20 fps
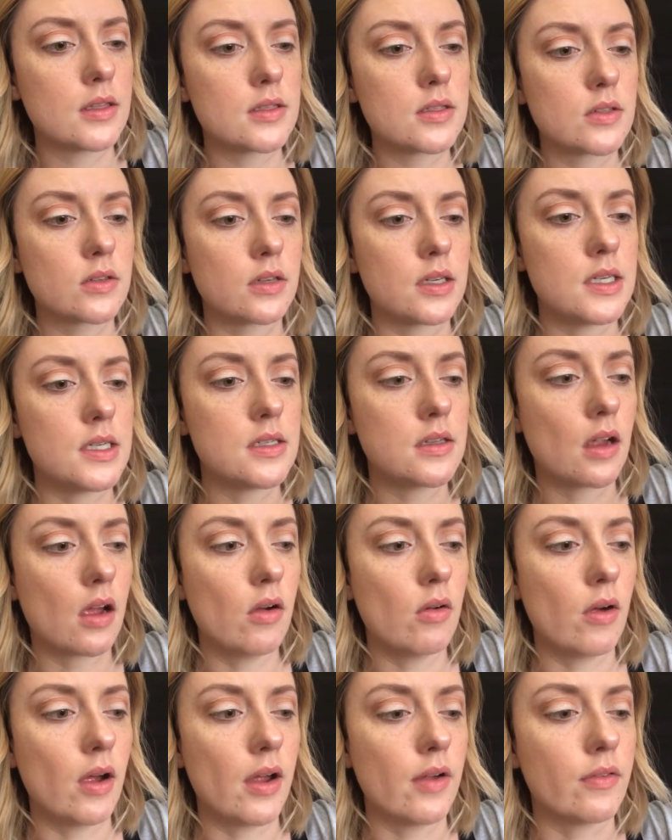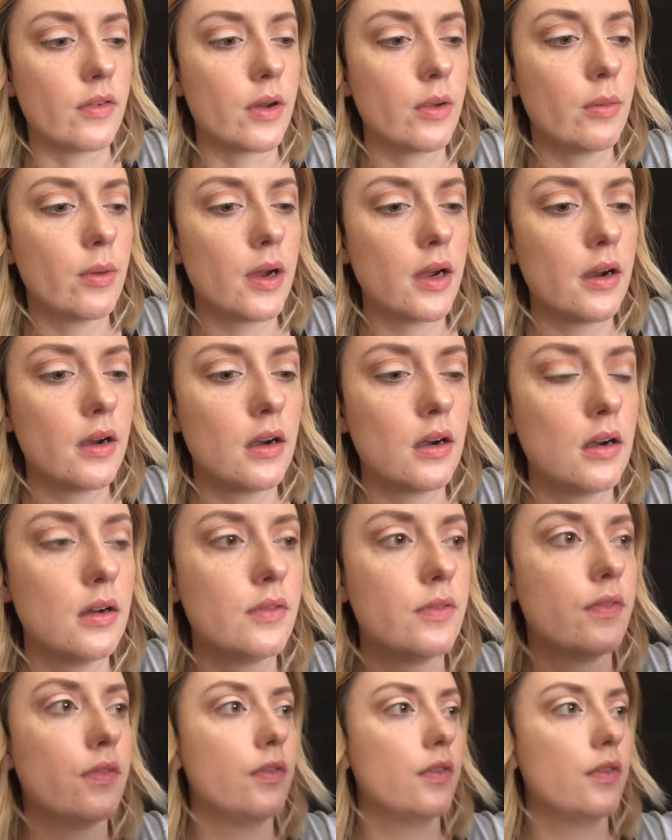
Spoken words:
this green to go everywhere.